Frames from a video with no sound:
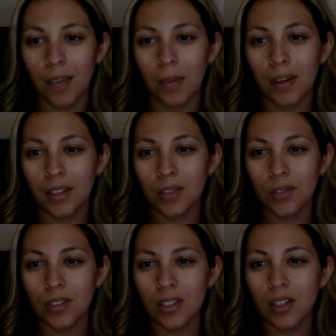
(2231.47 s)
But I do
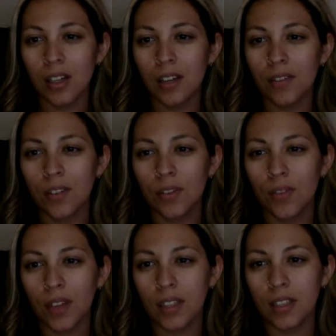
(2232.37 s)
see a lot of new
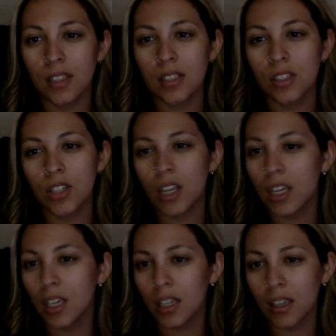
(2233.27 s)
faces.
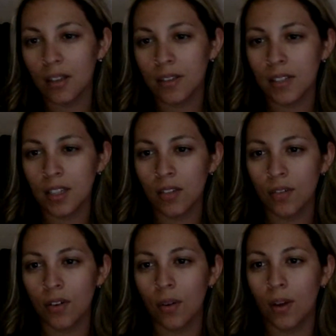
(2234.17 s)
JE, I've seen you
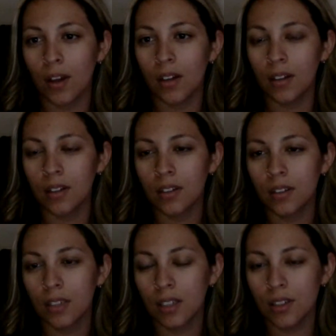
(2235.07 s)
for a while.
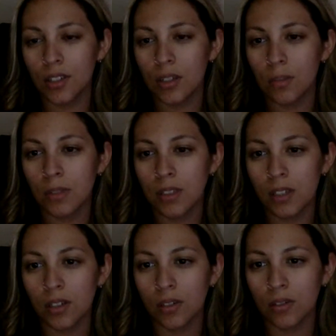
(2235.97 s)
Leadership is
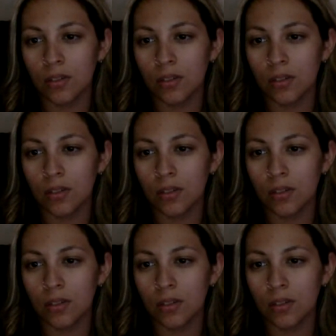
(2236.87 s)
new.